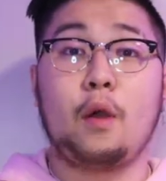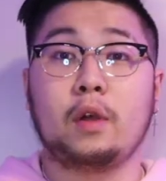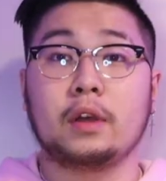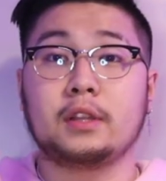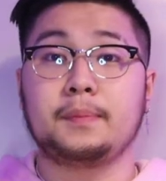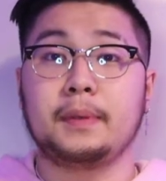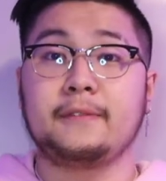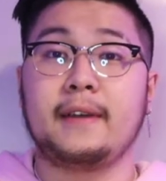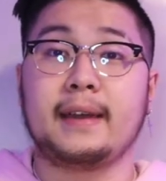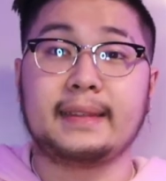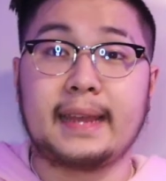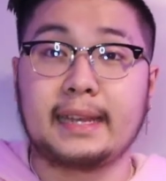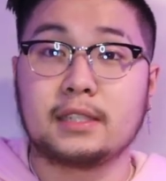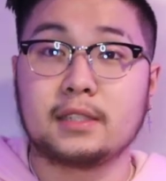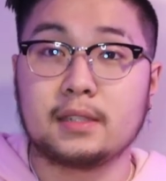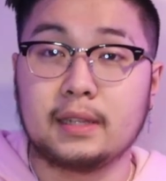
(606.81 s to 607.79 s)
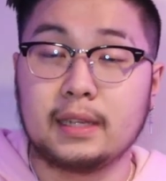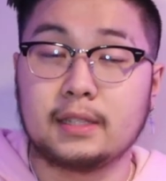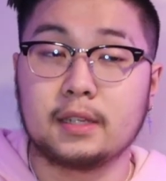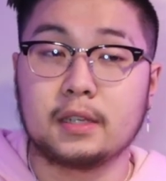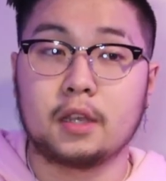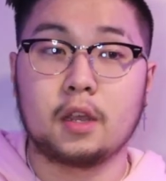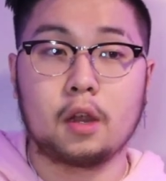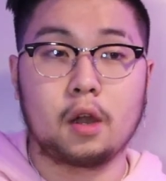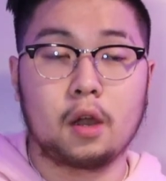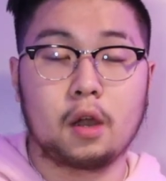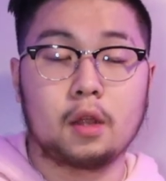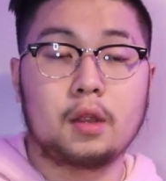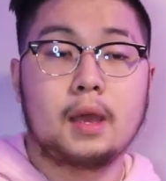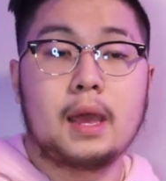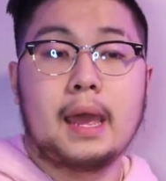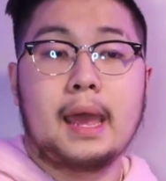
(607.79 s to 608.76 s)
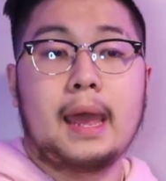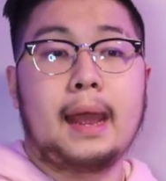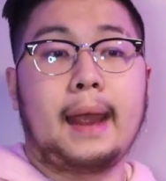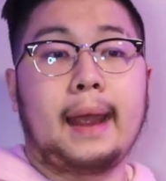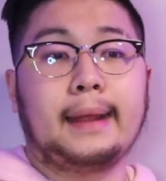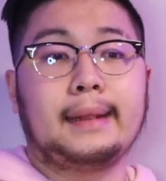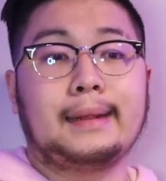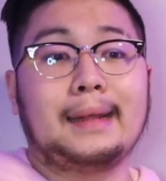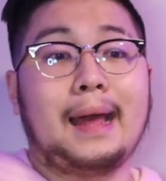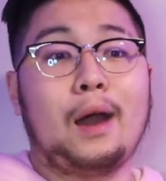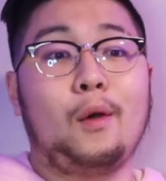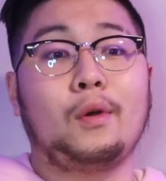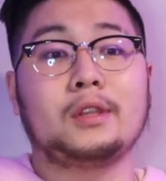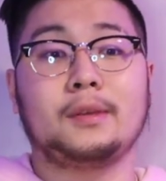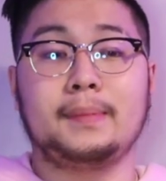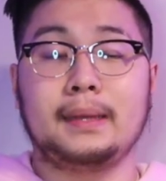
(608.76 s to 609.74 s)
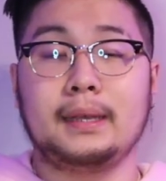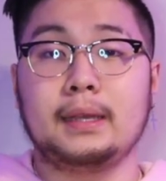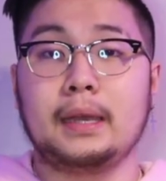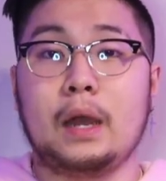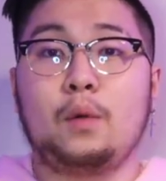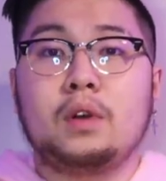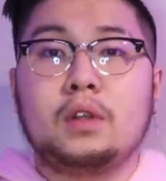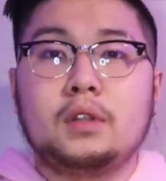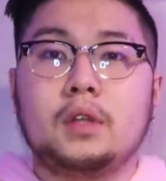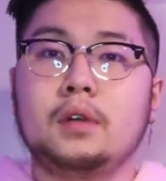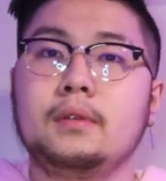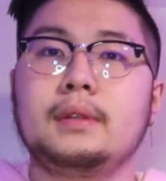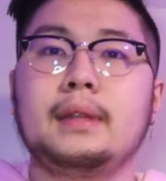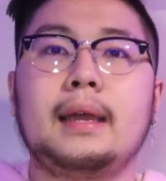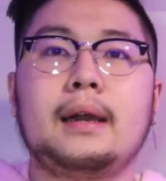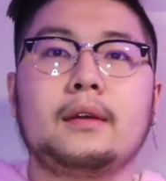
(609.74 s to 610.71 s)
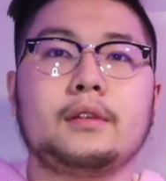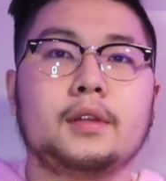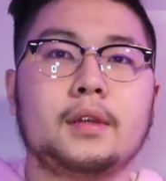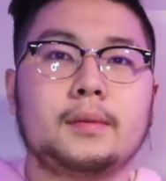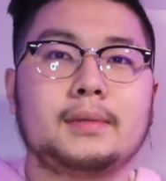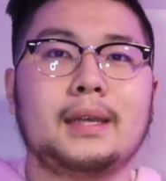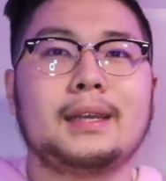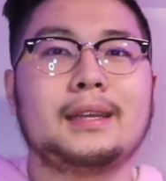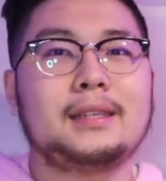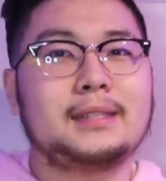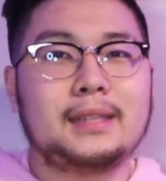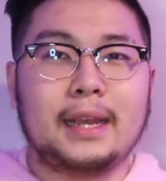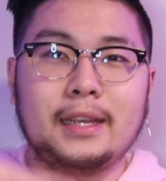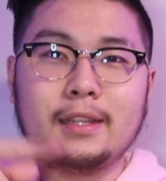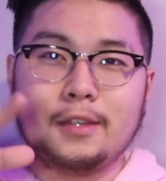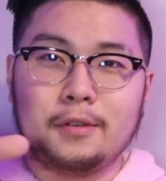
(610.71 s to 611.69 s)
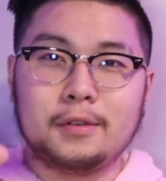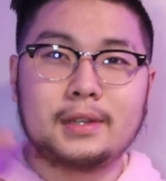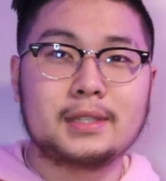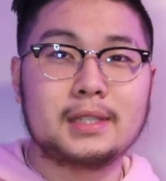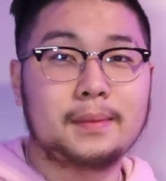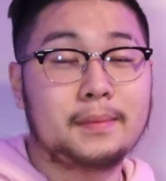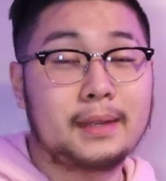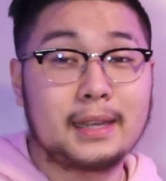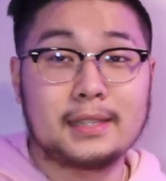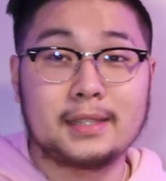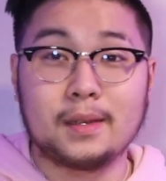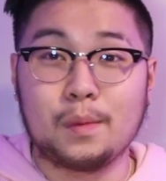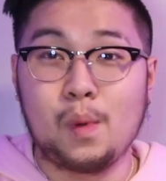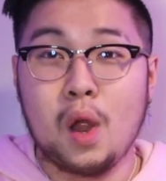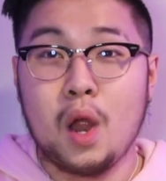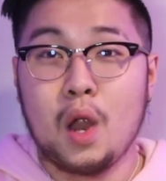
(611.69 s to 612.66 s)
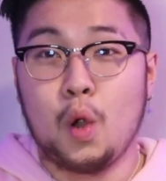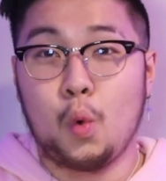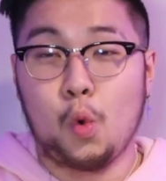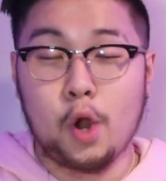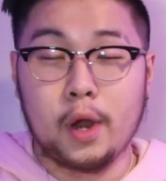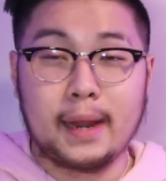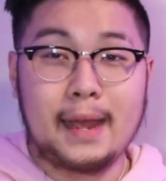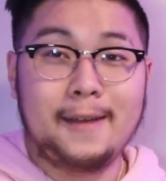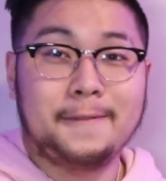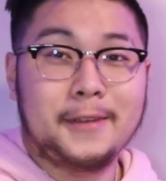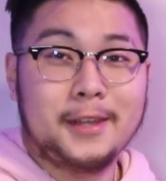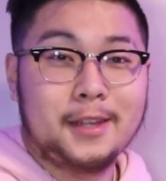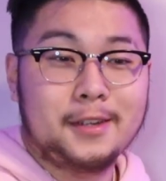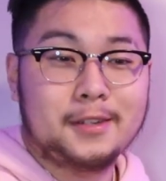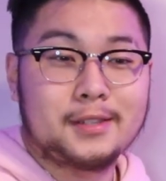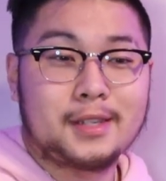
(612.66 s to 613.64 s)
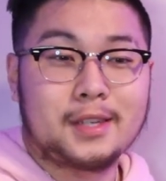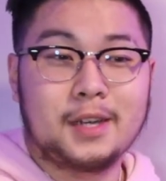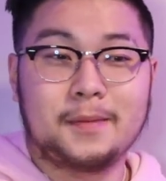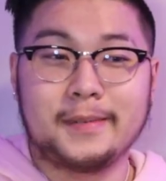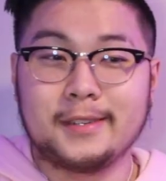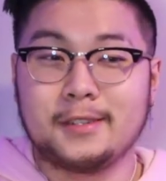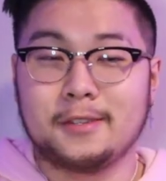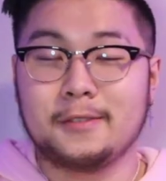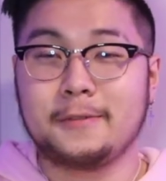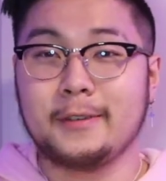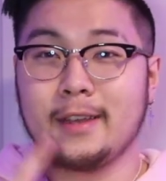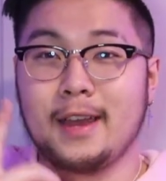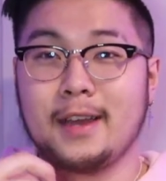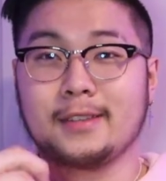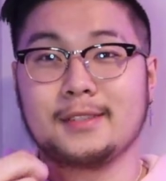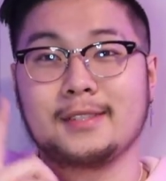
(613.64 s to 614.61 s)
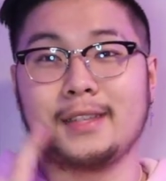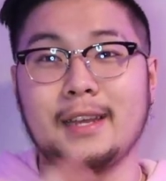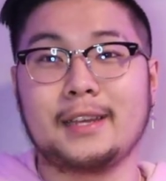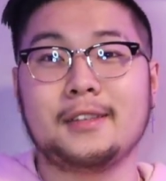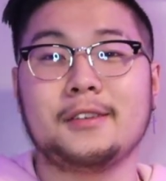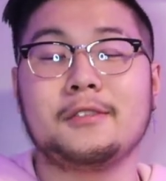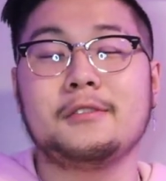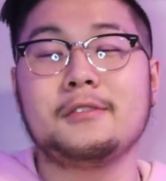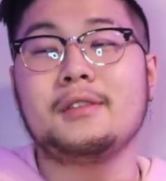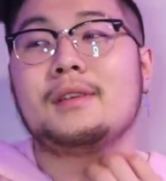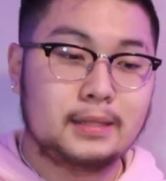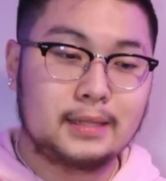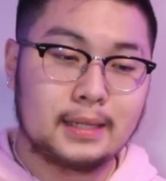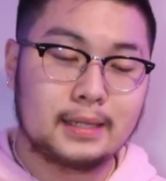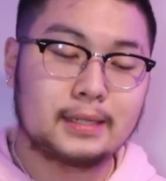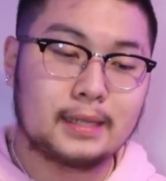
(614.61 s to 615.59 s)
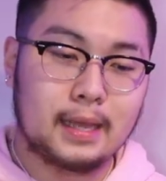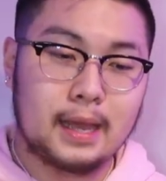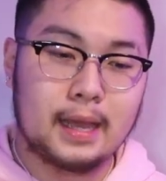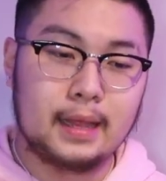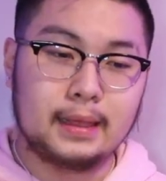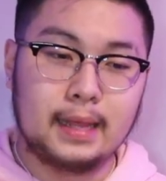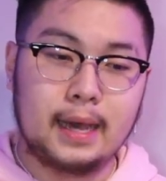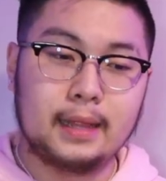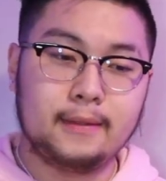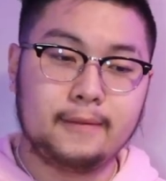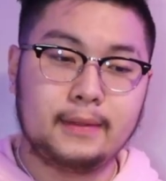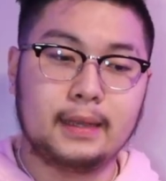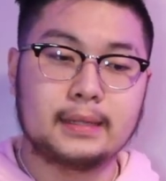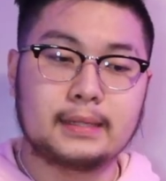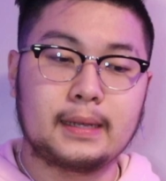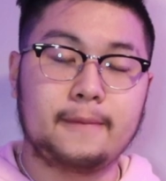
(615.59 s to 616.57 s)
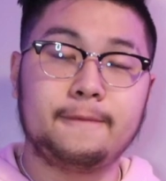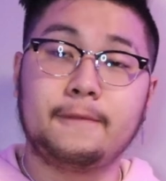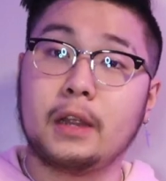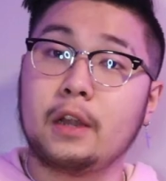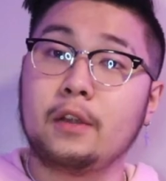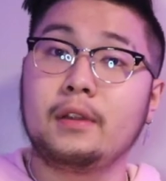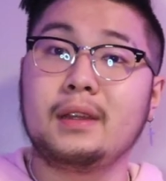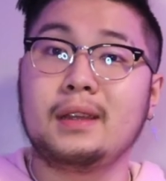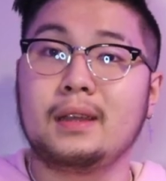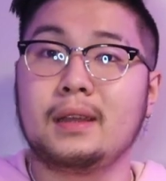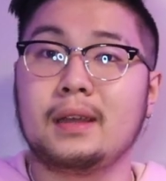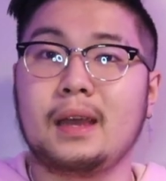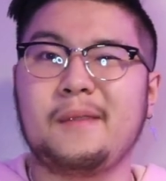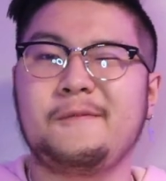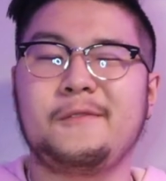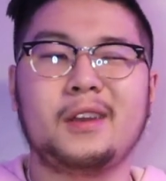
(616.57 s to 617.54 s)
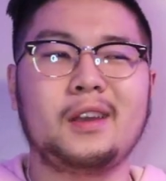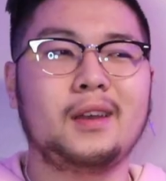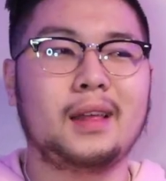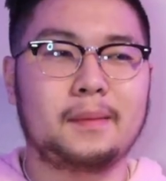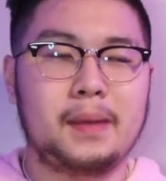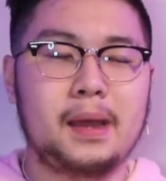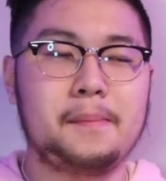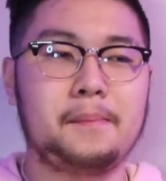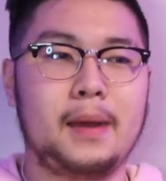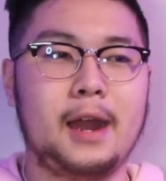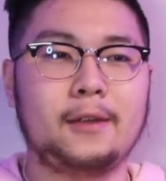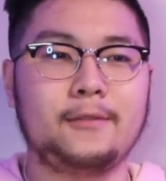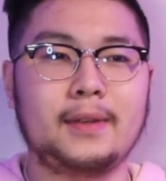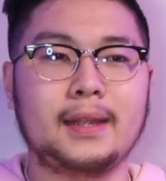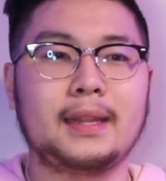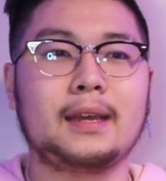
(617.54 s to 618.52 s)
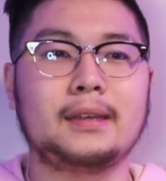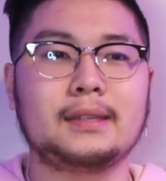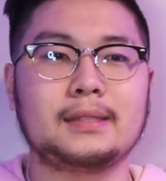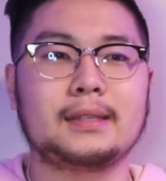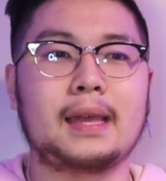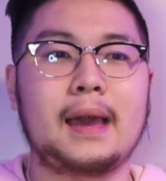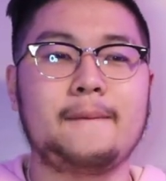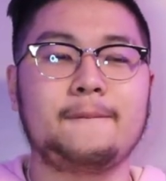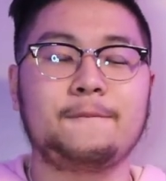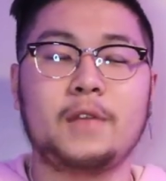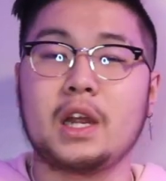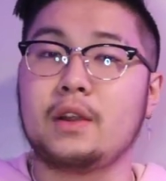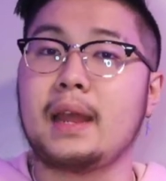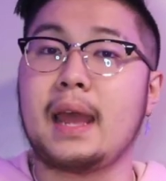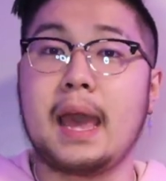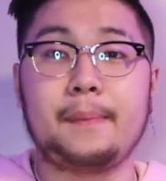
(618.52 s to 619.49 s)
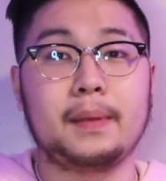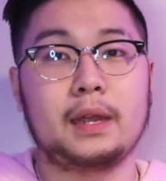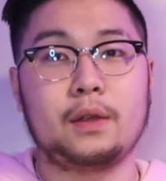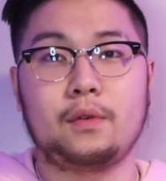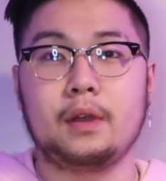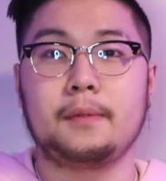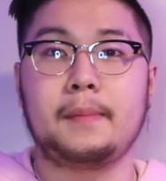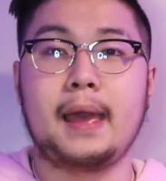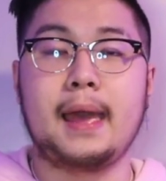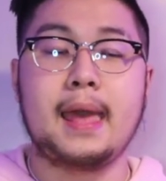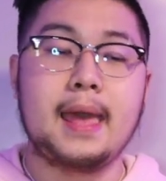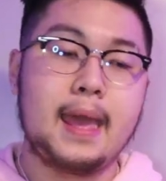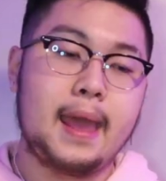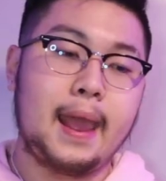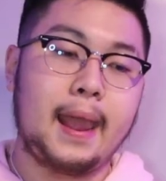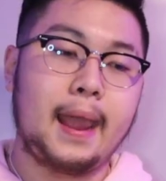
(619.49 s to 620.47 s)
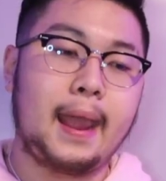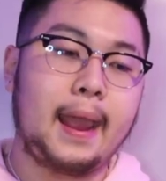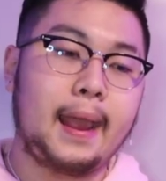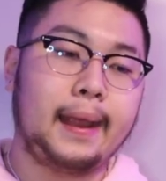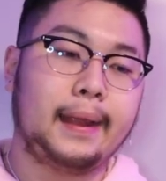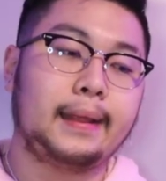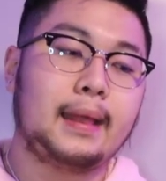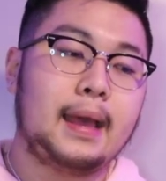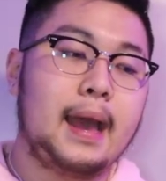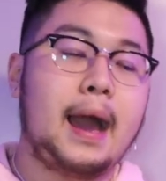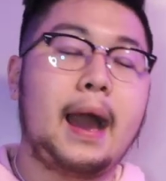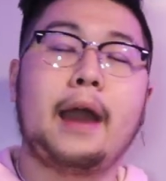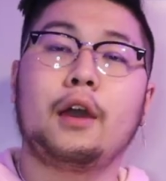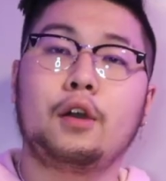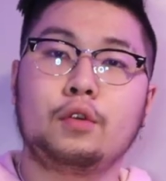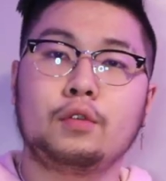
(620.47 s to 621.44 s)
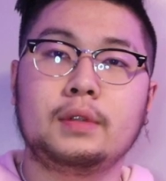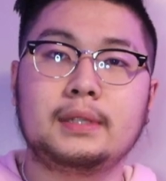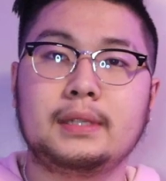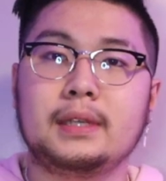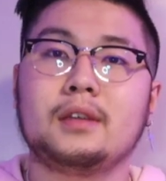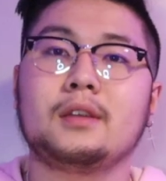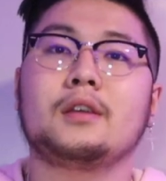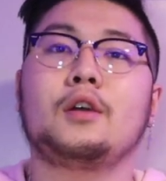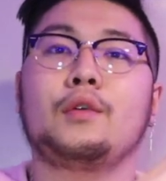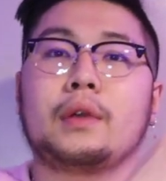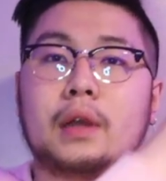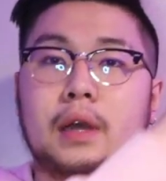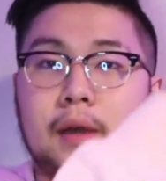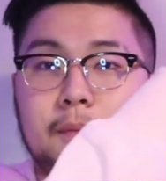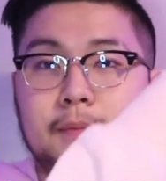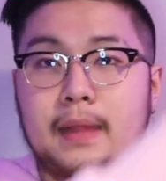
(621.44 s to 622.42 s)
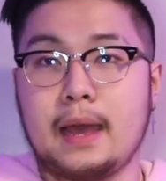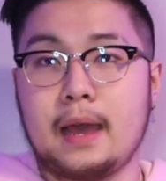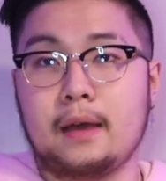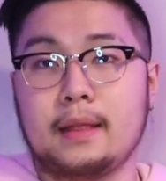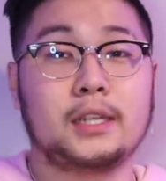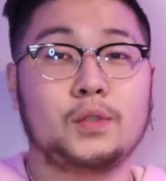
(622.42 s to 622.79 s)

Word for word: I want to be financially secured and then I want to be, I want to tone down, you know what I'm saying? Stay tuned because I'm going to get some workout videos coming soon for y'all, so stay tuned. It's just a lot of things. I'm very, I'm very, like my mind right now is, I'm very happy at where I'm at and I only see it going up now.